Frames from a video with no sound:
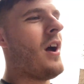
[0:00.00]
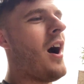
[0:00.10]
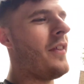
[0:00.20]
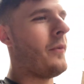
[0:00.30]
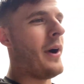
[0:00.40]

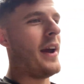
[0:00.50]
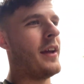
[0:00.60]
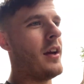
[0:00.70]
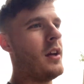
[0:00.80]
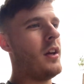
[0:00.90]
either way,
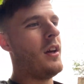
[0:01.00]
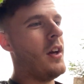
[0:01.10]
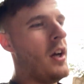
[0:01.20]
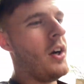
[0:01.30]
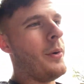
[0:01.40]

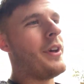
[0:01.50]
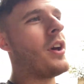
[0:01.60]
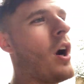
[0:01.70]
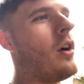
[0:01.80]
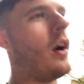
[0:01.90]
we can
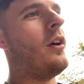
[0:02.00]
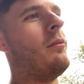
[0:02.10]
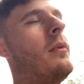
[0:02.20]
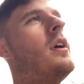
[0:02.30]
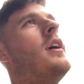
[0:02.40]
go home
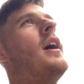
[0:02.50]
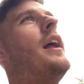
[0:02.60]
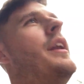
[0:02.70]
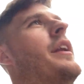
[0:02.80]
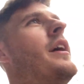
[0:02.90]

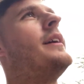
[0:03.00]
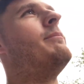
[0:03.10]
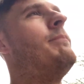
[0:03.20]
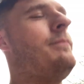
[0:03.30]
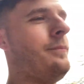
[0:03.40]
and
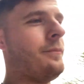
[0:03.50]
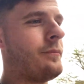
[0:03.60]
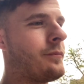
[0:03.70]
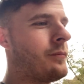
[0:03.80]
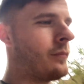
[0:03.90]
um,
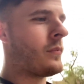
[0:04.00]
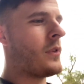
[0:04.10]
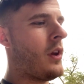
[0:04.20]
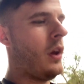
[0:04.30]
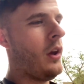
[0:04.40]

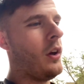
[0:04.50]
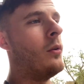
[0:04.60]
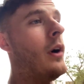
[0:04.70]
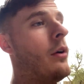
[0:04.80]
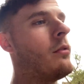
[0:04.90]

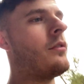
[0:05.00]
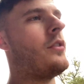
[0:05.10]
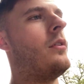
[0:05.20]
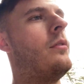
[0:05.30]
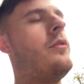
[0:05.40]
well,
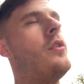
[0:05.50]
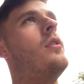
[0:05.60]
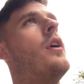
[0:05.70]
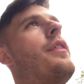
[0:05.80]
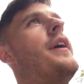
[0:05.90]
do do
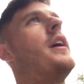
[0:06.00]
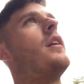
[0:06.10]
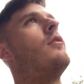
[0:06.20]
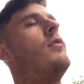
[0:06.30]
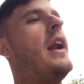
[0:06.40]
nothing,
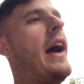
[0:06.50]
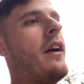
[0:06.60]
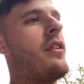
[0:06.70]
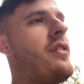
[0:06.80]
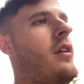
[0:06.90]

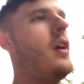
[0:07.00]
relax.